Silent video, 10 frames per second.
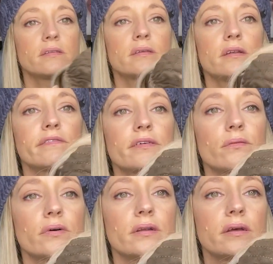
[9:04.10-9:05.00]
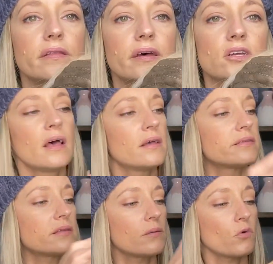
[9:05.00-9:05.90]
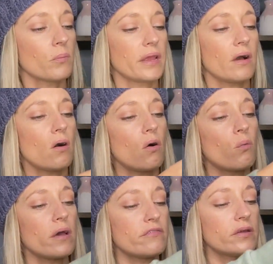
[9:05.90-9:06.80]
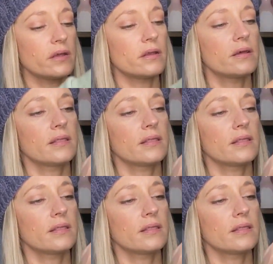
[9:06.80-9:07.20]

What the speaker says: a different one, and that's just, some will be all wefted.